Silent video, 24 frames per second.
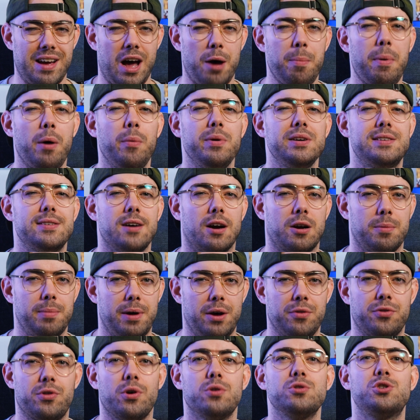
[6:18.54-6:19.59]
How about we talk
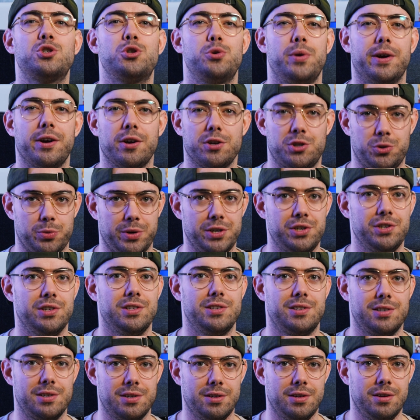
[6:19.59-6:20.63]
about those trigger
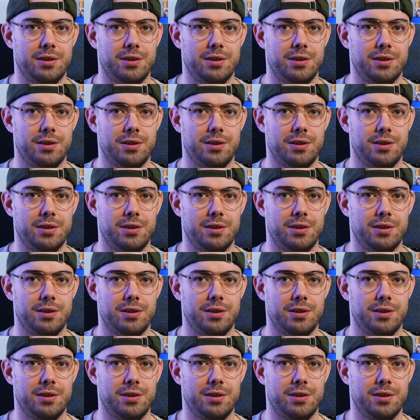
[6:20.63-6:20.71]
switches?